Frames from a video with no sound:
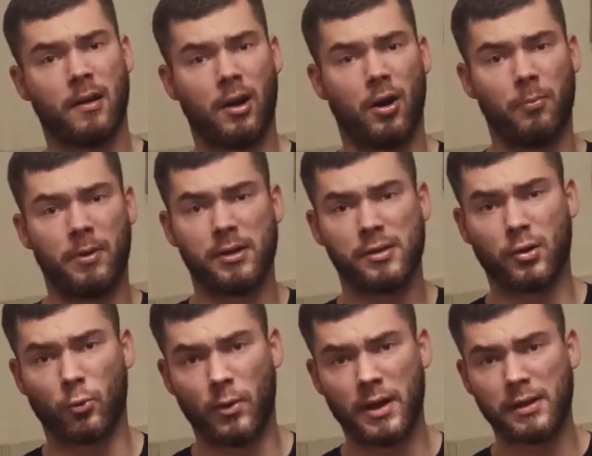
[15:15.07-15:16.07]
How big is
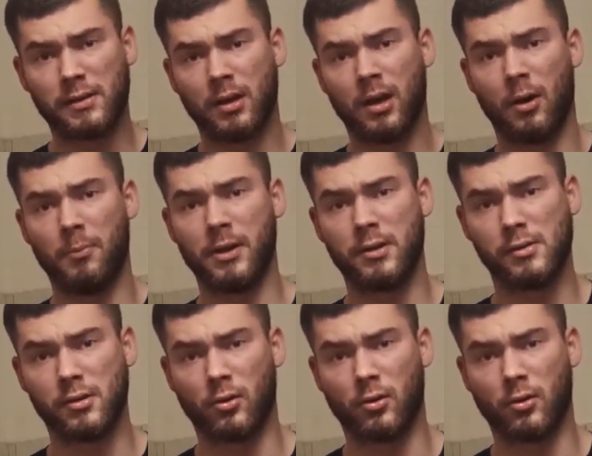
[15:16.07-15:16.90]
your waist, how big is